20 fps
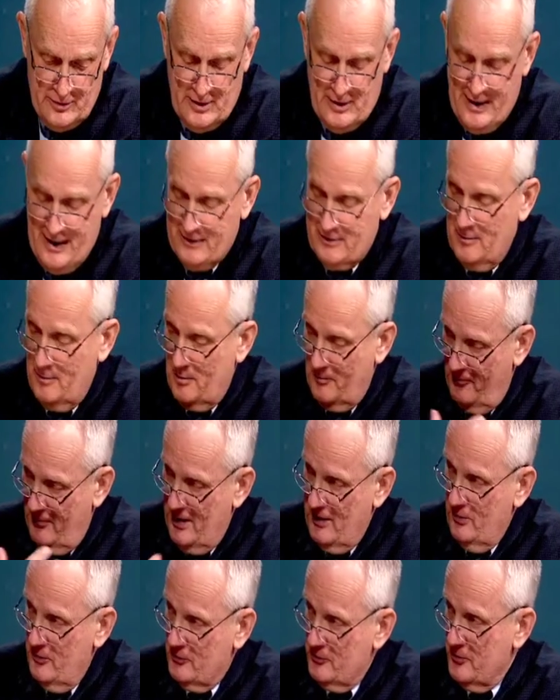that are actually
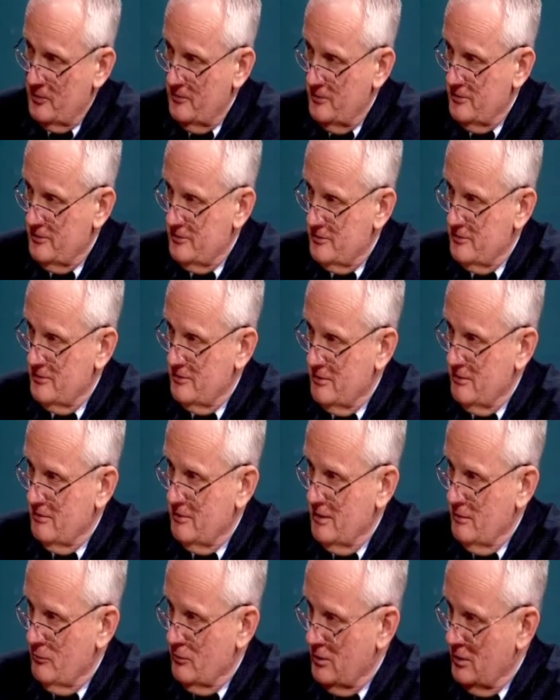providing the service
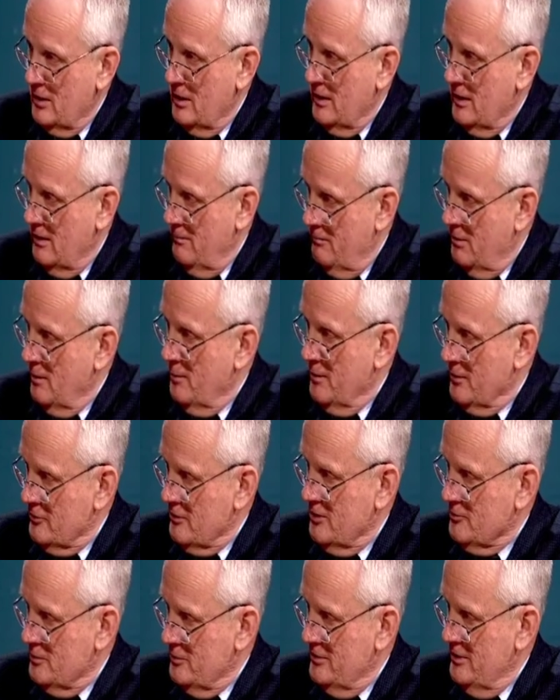generally rely on public
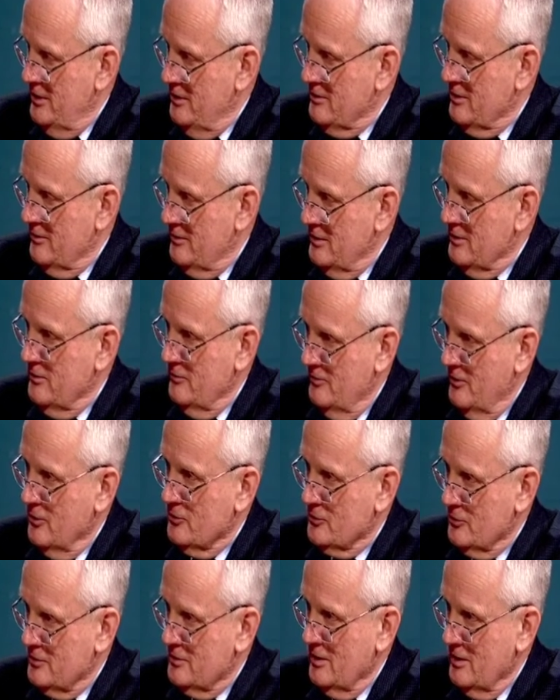transportation. I think you
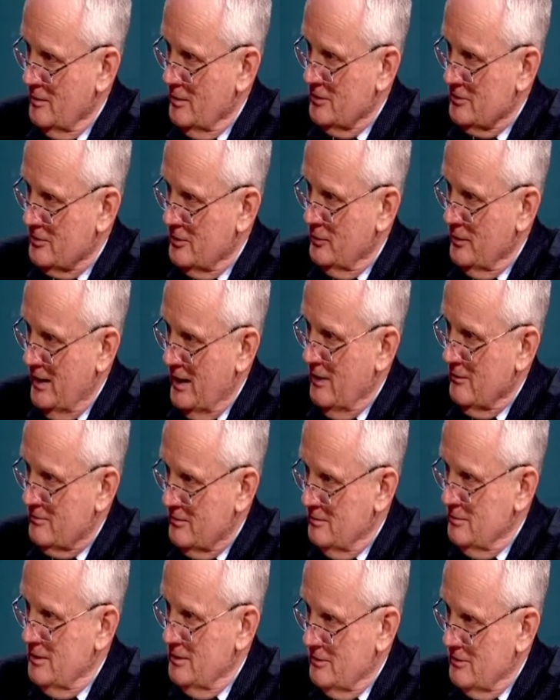folks were telling us, so we have
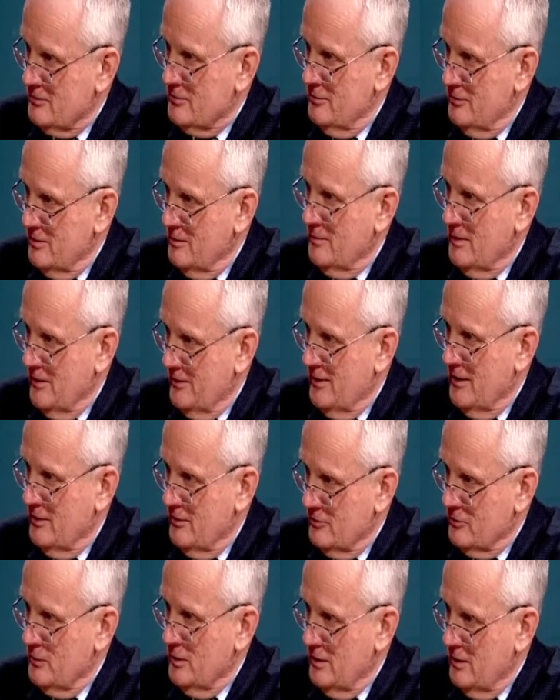to be concerned about that
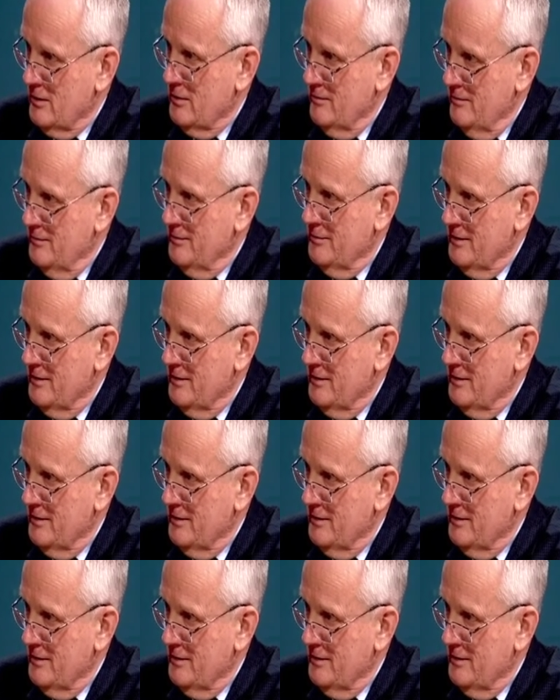as well.